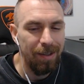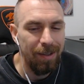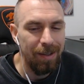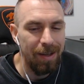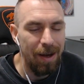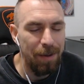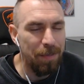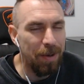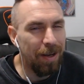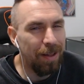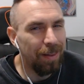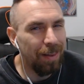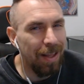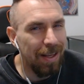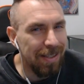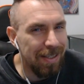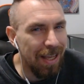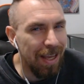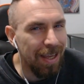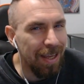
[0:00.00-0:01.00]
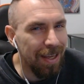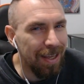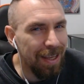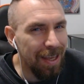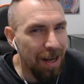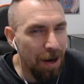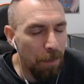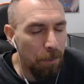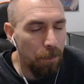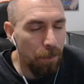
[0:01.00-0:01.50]
I mean, unless I could
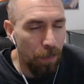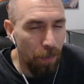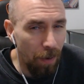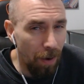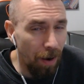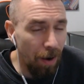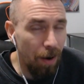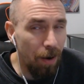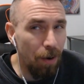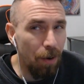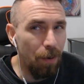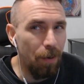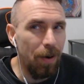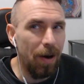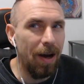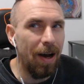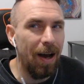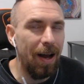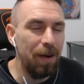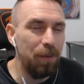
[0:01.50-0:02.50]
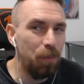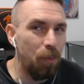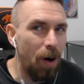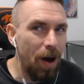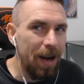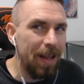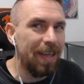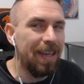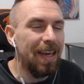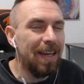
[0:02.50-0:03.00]
get a pro, I
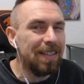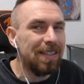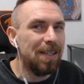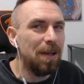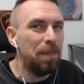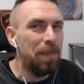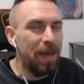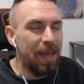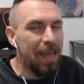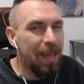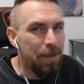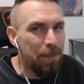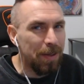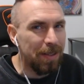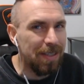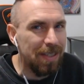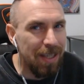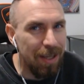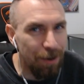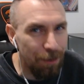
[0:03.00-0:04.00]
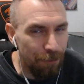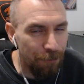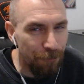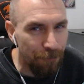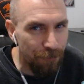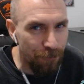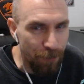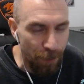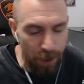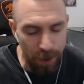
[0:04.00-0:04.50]
want to get to Behemoth tier
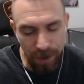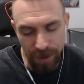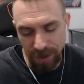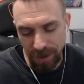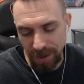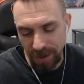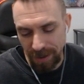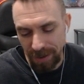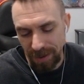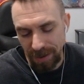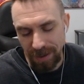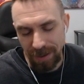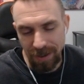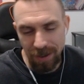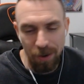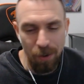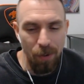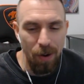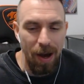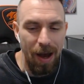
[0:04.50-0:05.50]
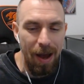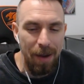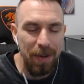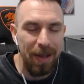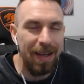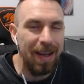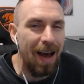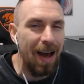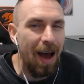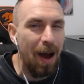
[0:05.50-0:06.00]
first. So I
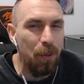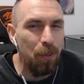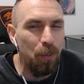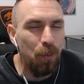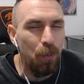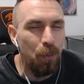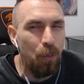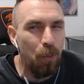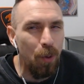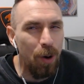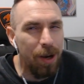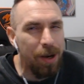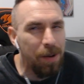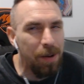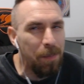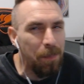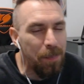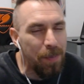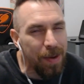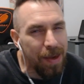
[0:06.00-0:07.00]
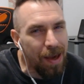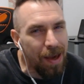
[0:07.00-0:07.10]
mean, I wouldn't be